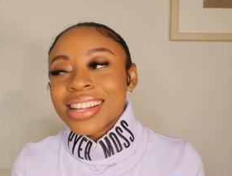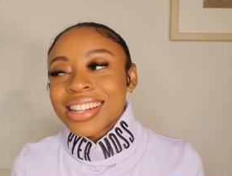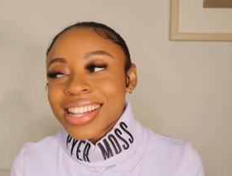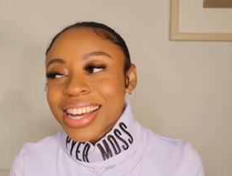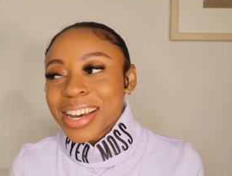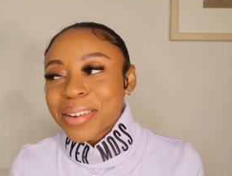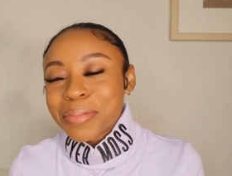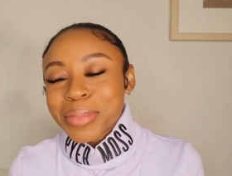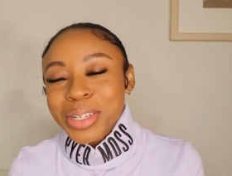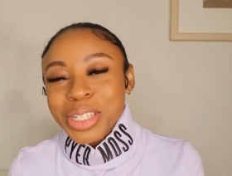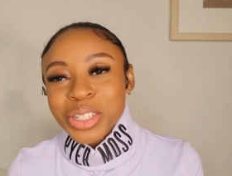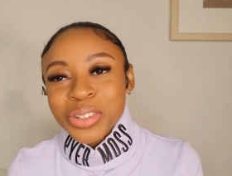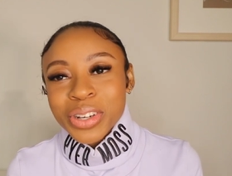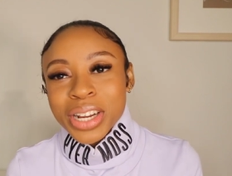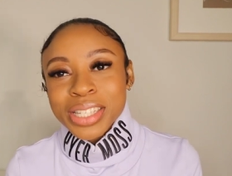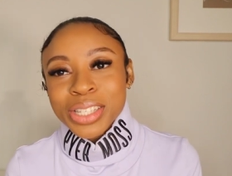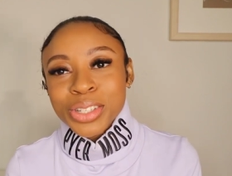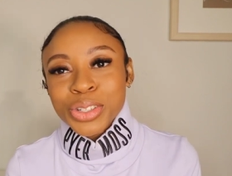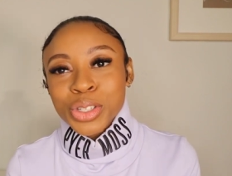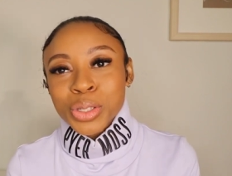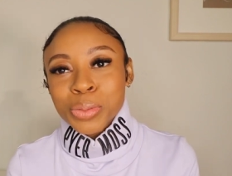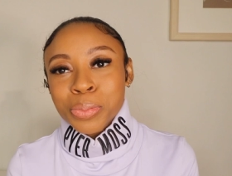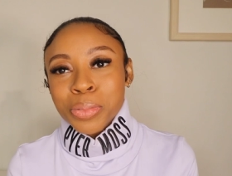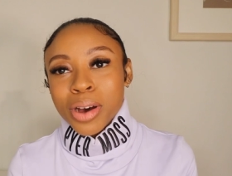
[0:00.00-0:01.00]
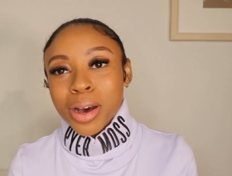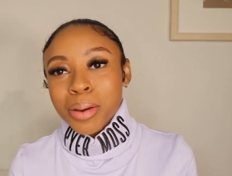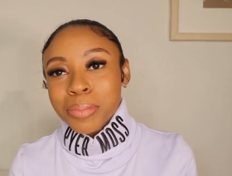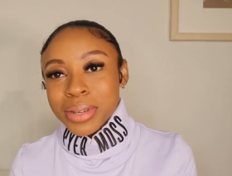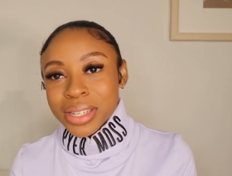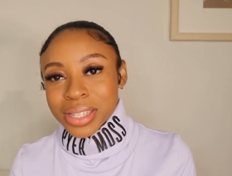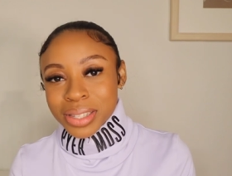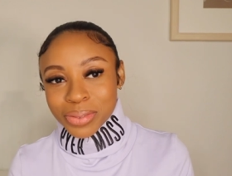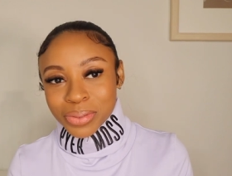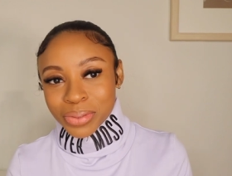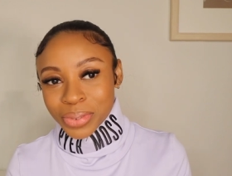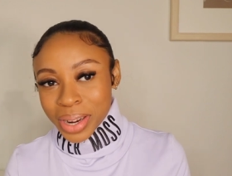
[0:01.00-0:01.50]
that Miss Traci just bought me
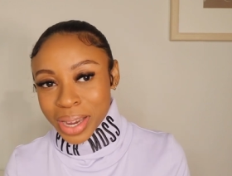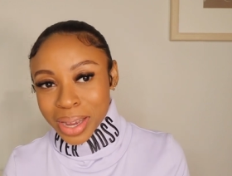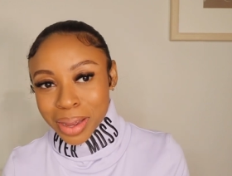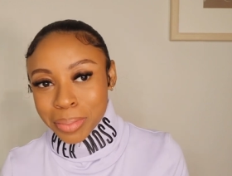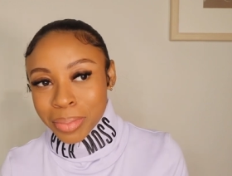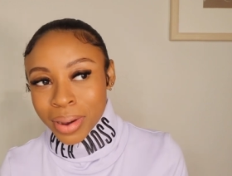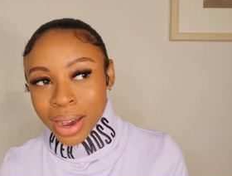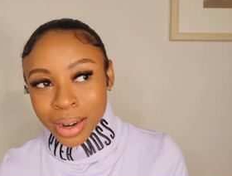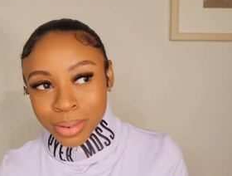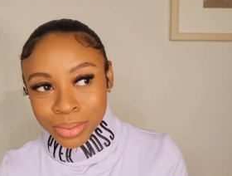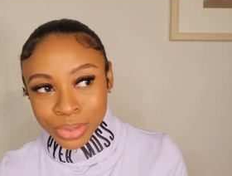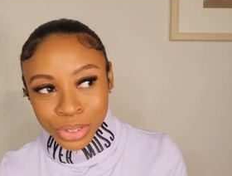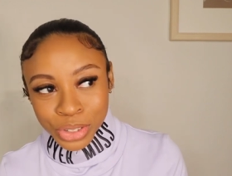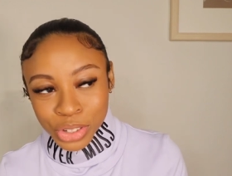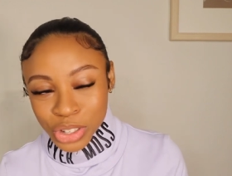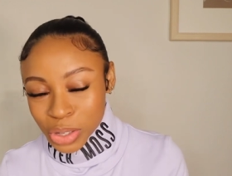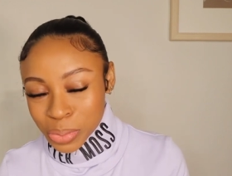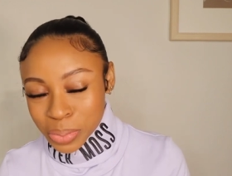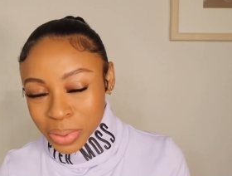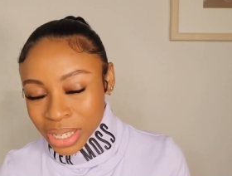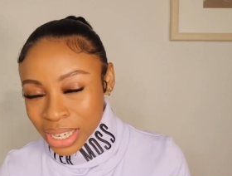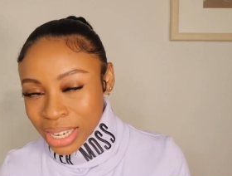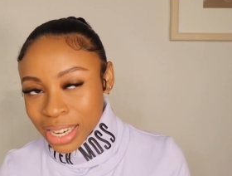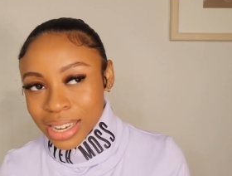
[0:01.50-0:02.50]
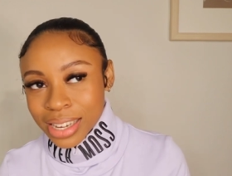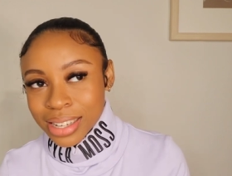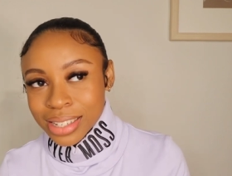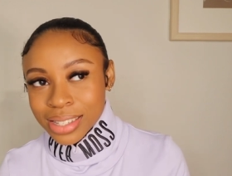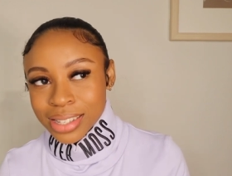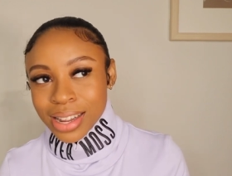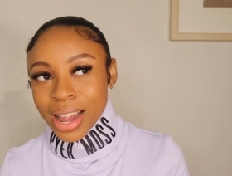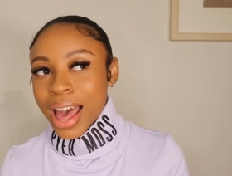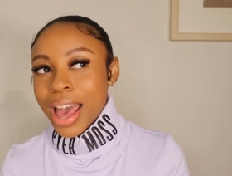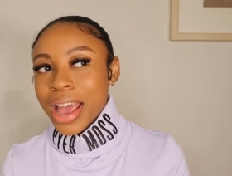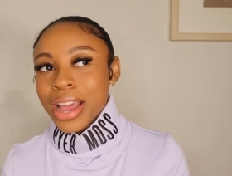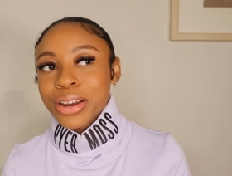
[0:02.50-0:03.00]
some red bottoms just
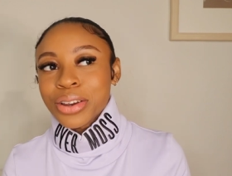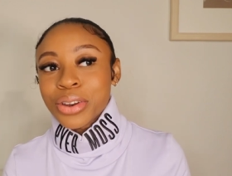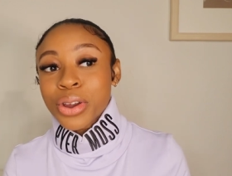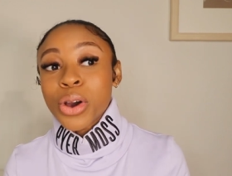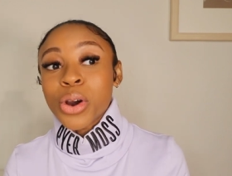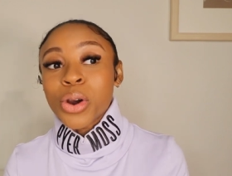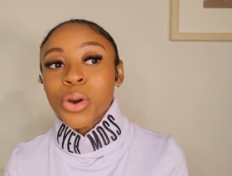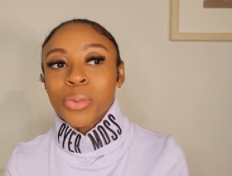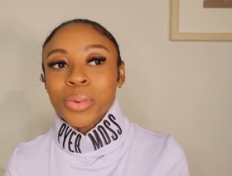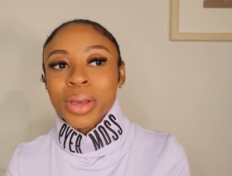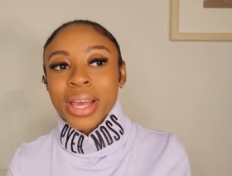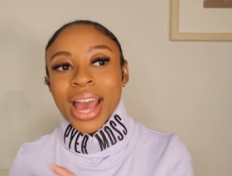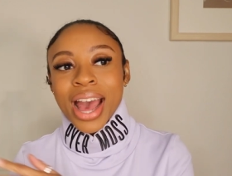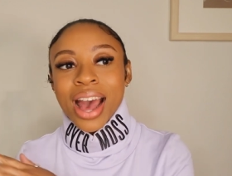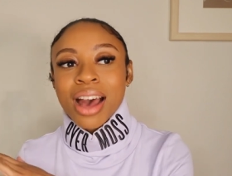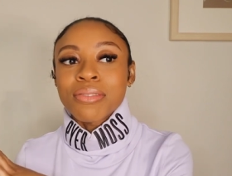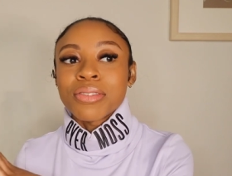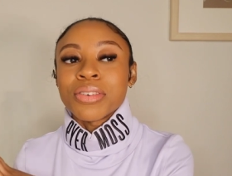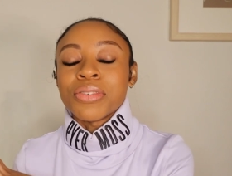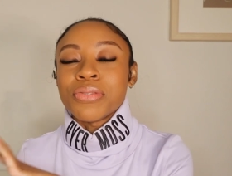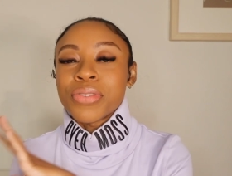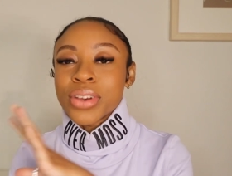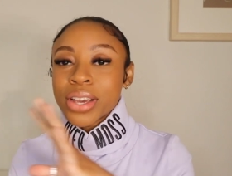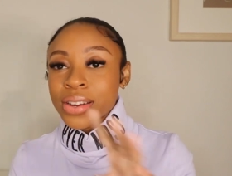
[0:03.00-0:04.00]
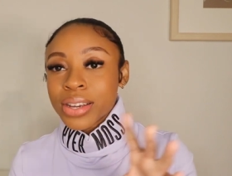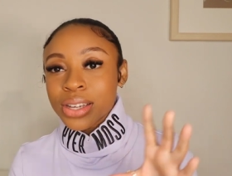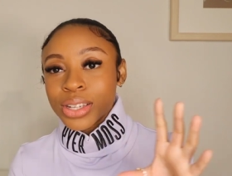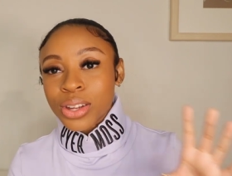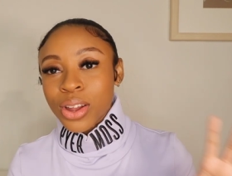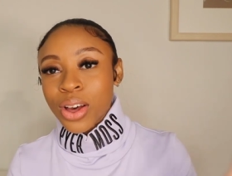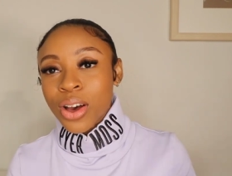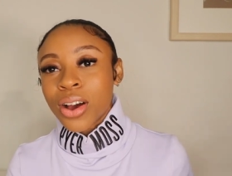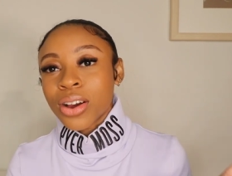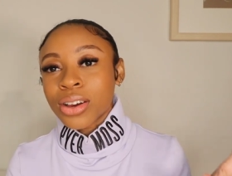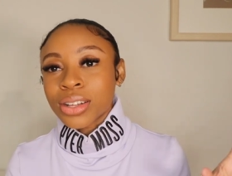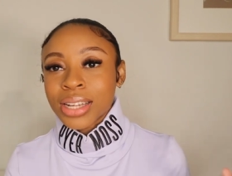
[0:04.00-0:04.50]
because like no we have a very
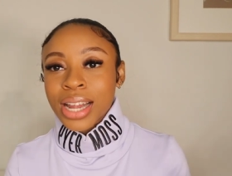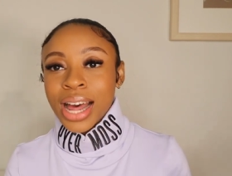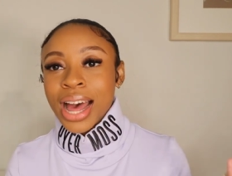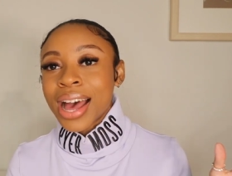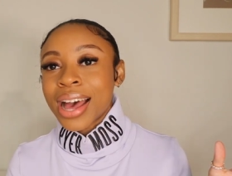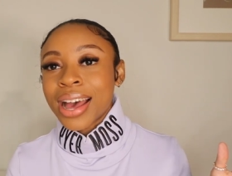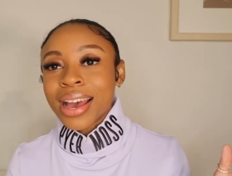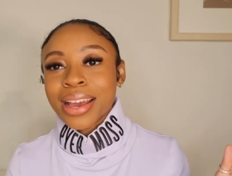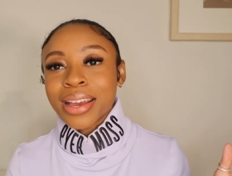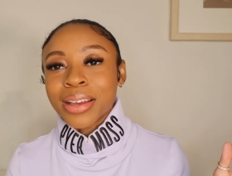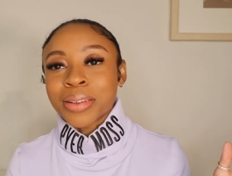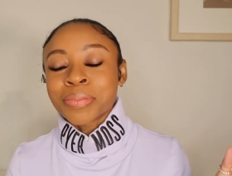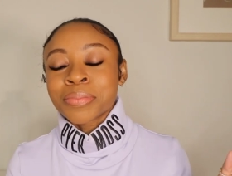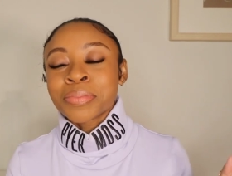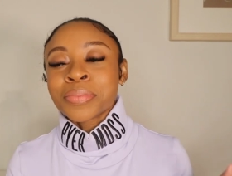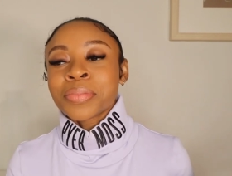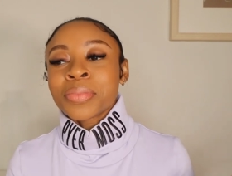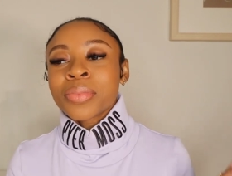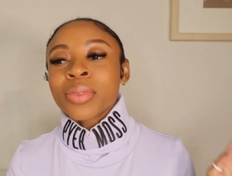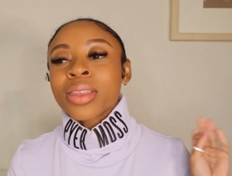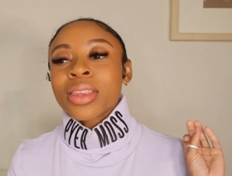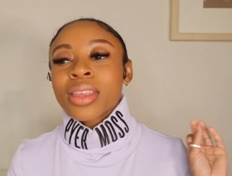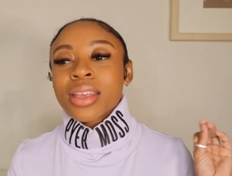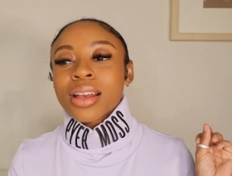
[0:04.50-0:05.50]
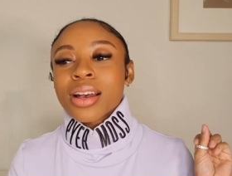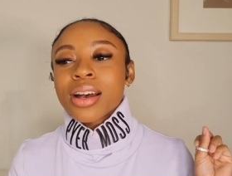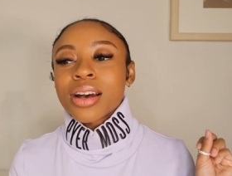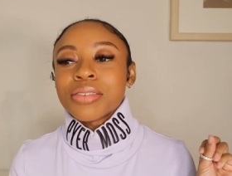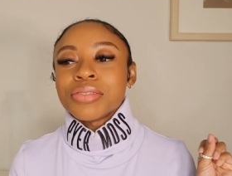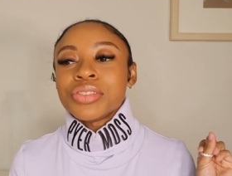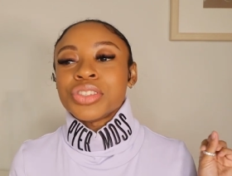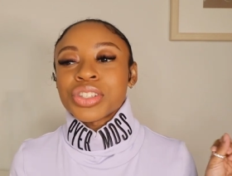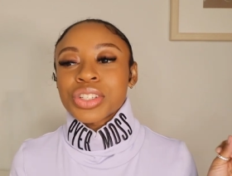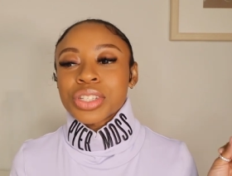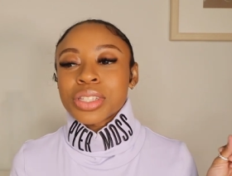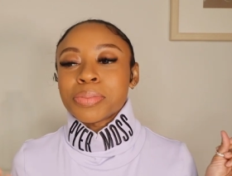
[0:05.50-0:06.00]
long line
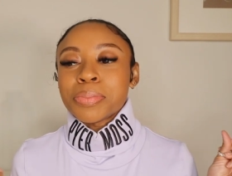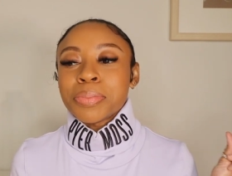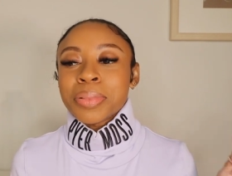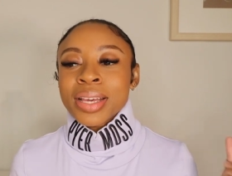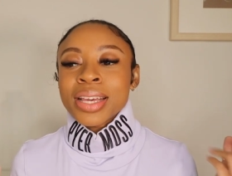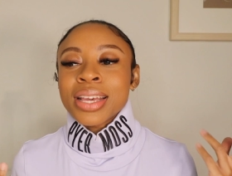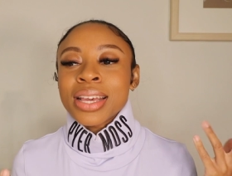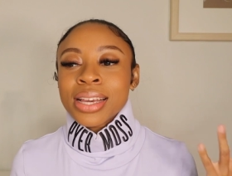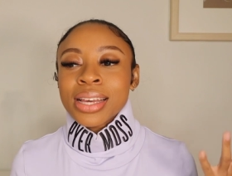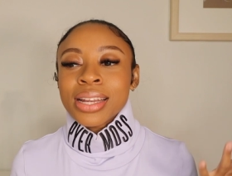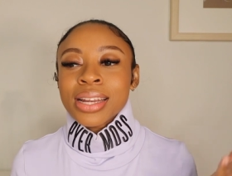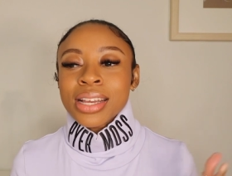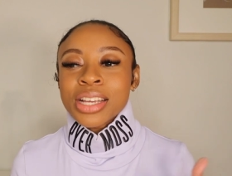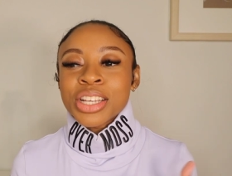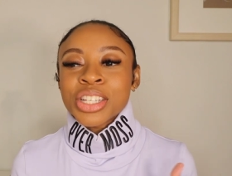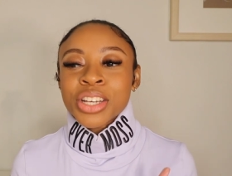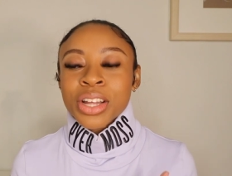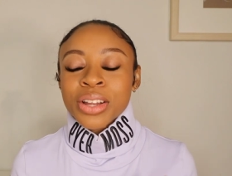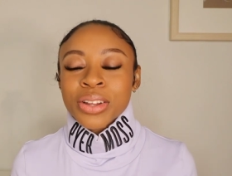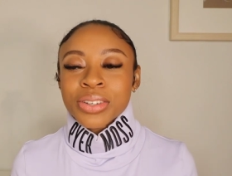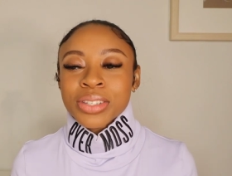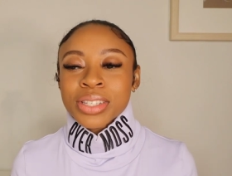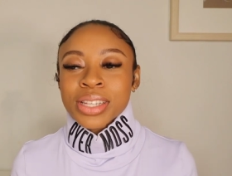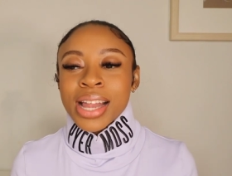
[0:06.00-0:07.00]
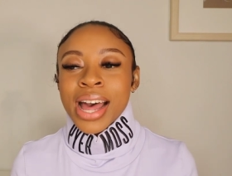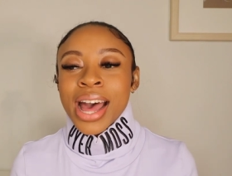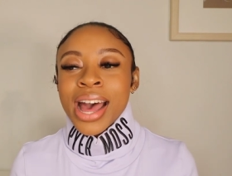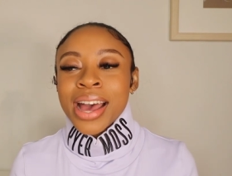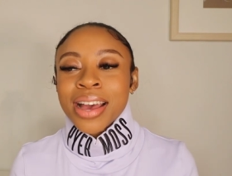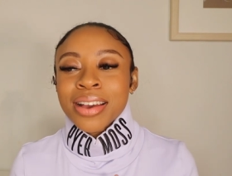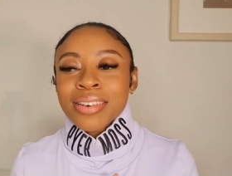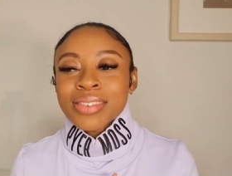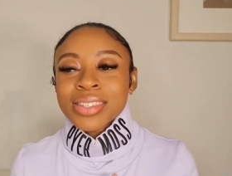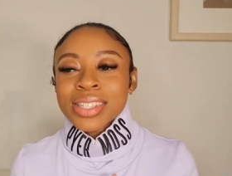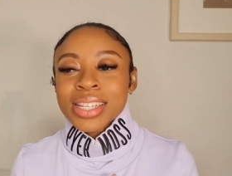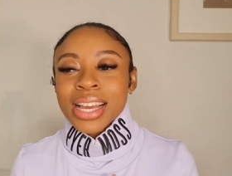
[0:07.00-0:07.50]
of just being in each other's
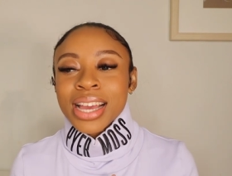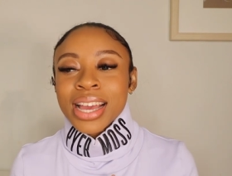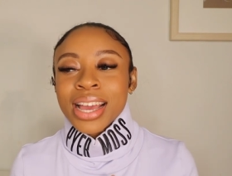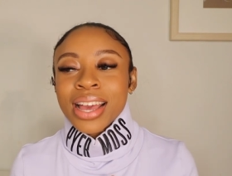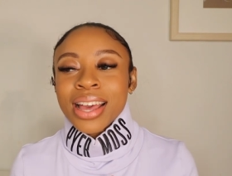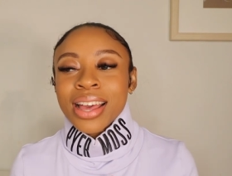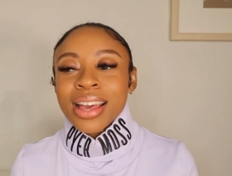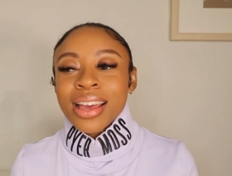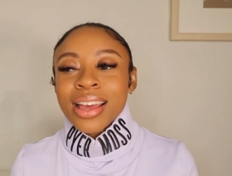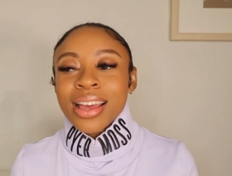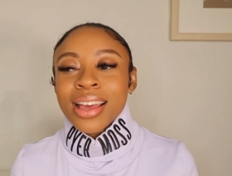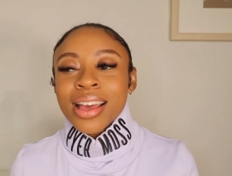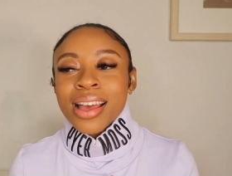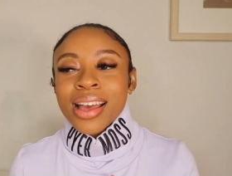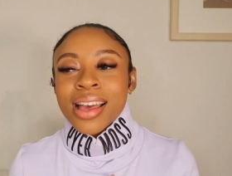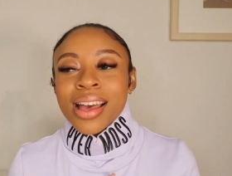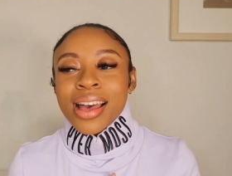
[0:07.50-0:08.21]
lives and